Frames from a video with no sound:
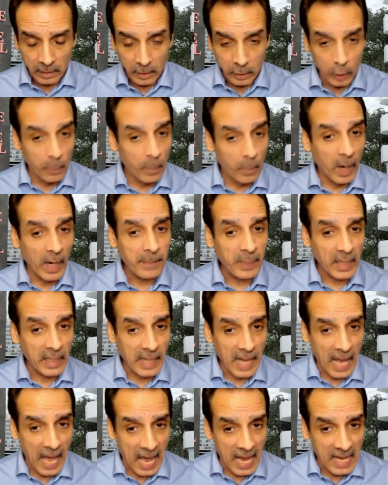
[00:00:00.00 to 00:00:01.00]
You might be
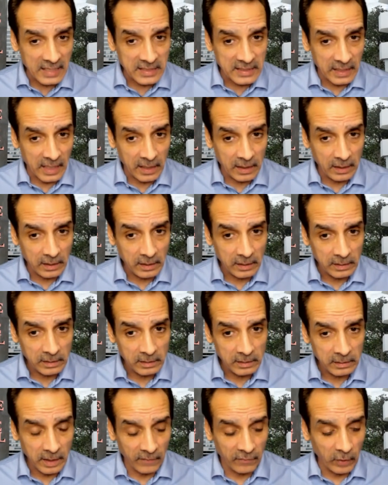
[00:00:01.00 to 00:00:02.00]
an asset
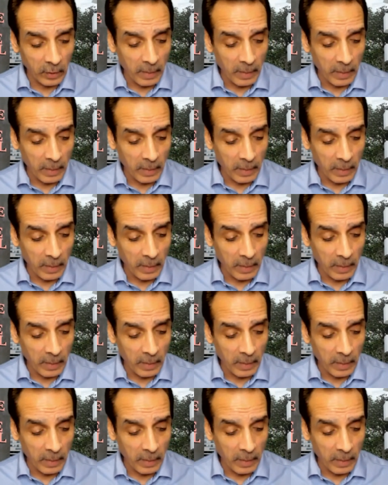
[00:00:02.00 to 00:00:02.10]
if